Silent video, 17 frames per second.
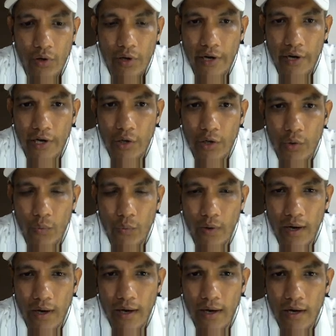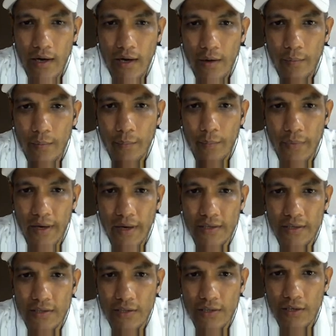into r
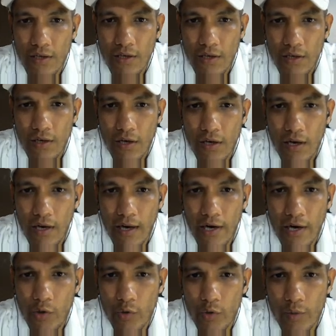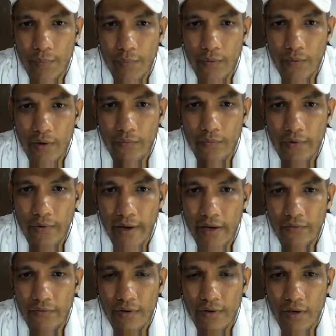plus r to the power
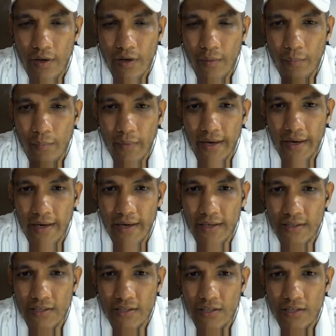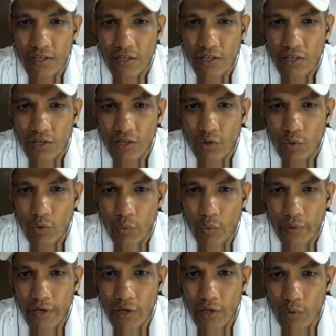5 minus 2
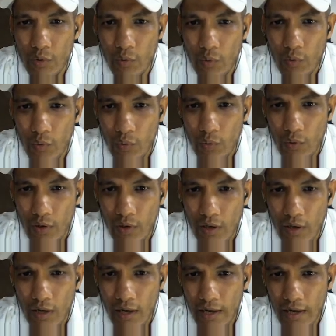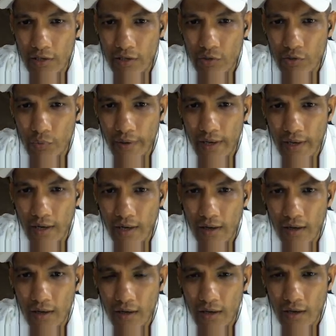into r square
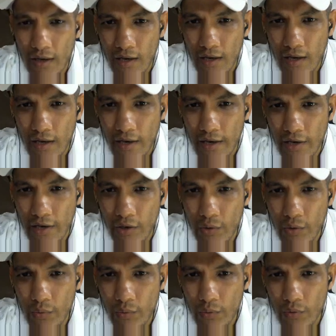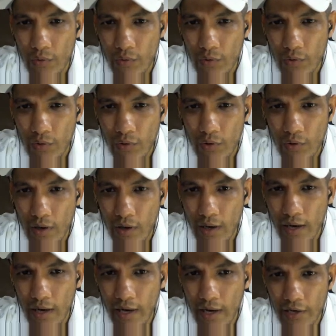into
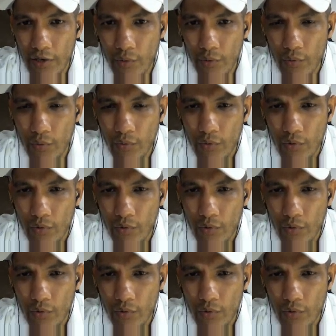r cube,